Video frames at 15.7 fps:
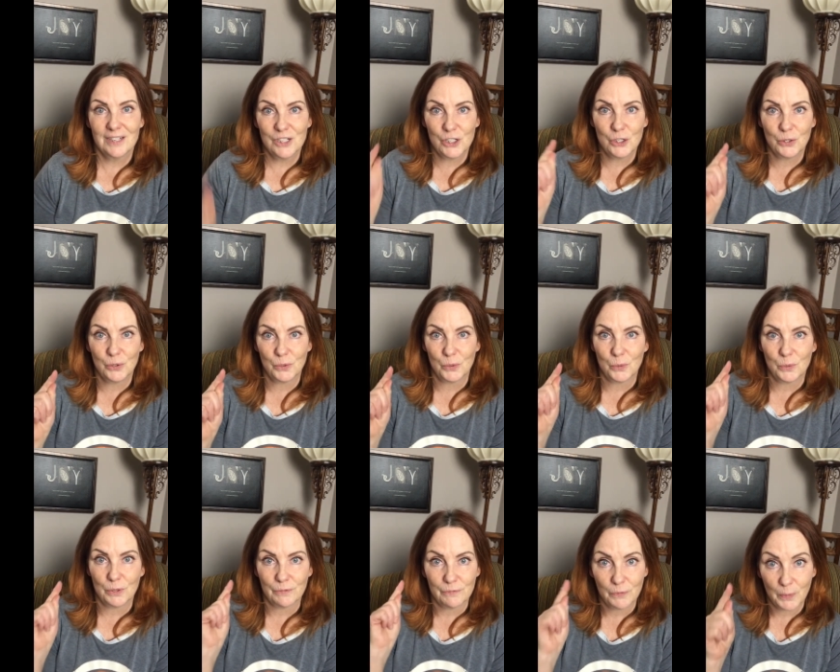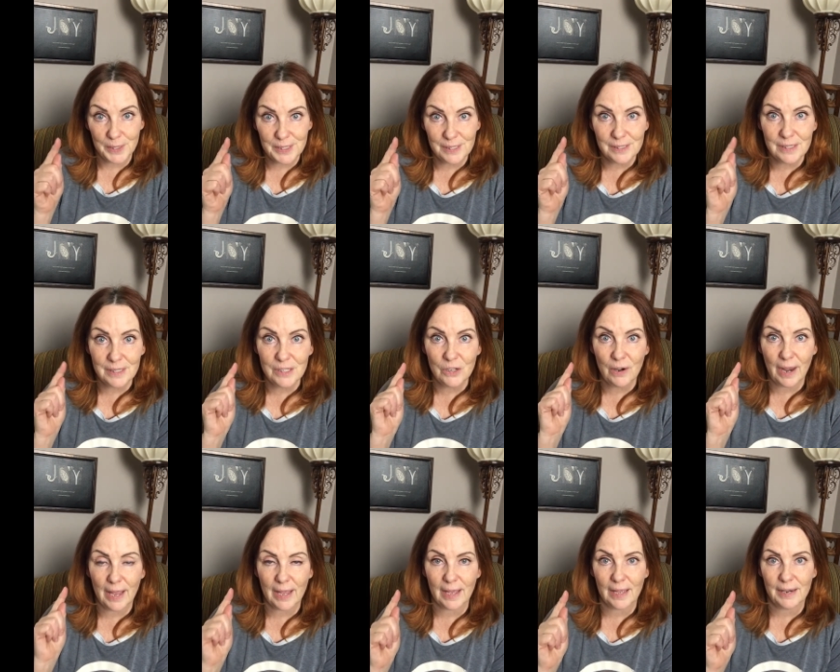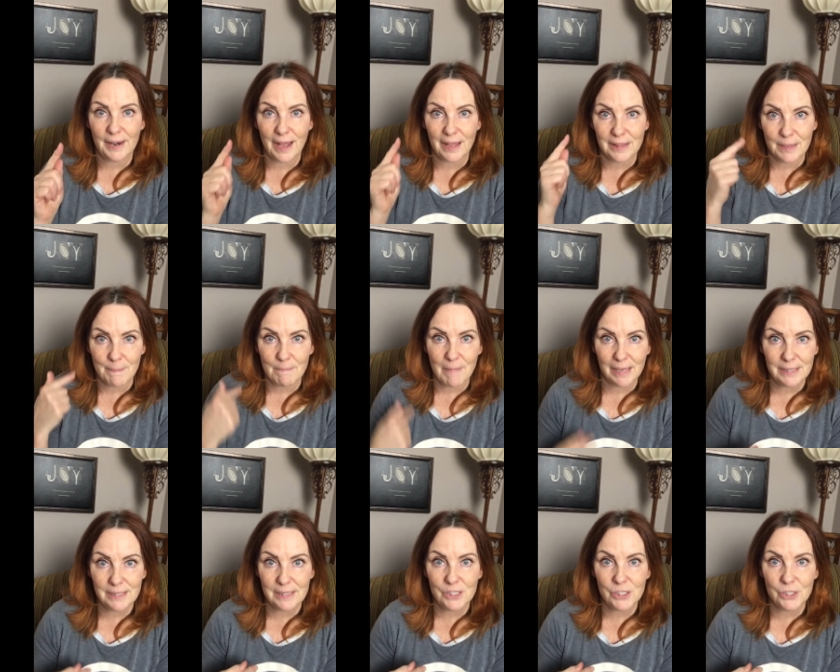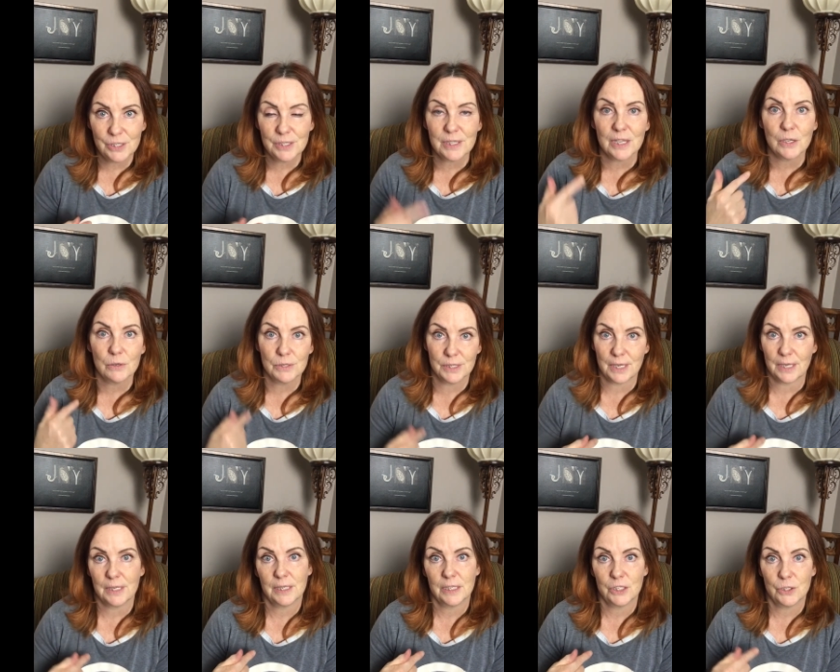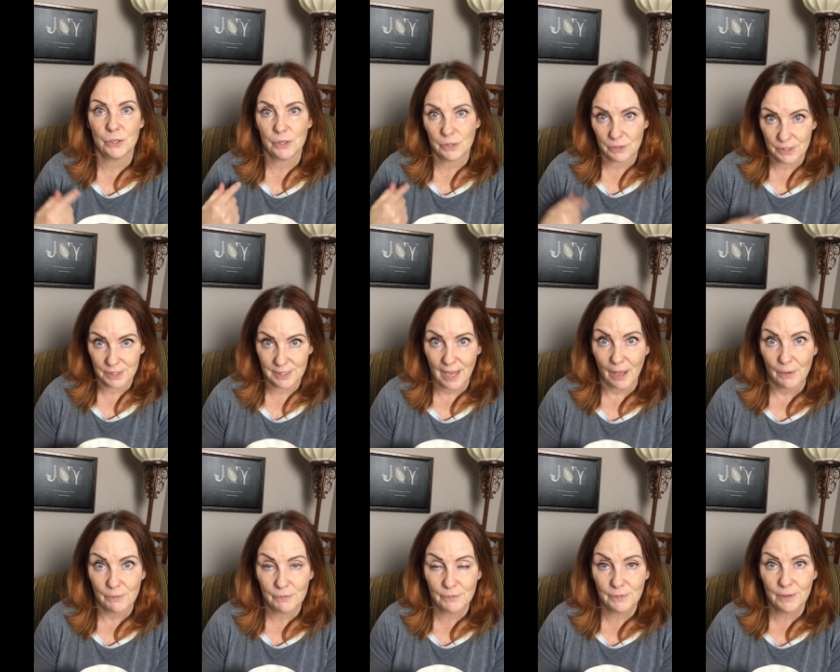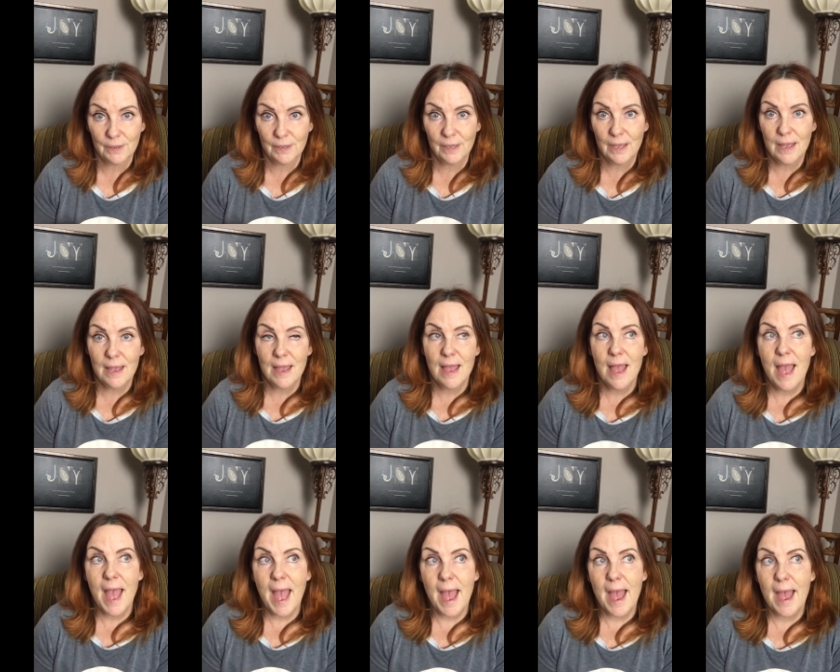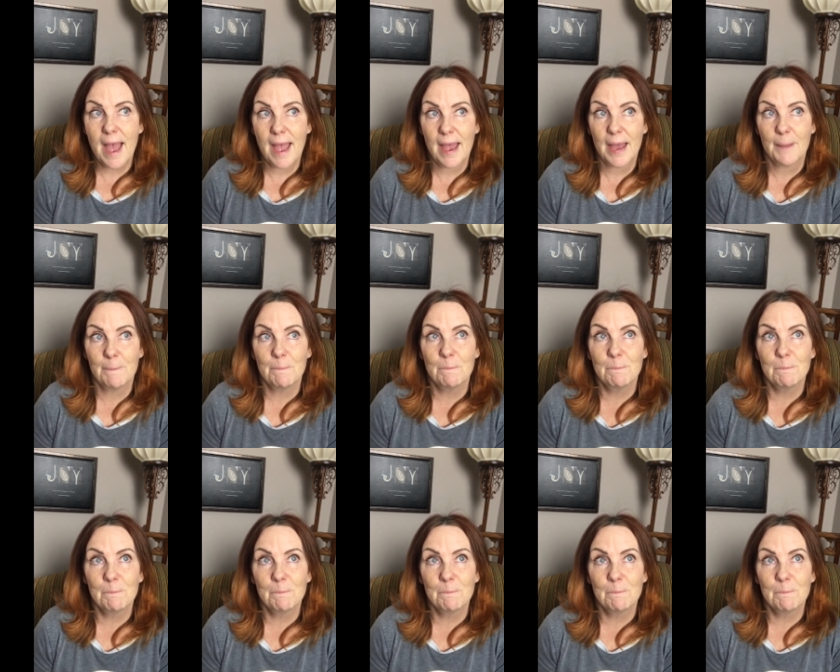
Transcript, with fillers: to the voices in your head and the messages that you're sending to yourself. And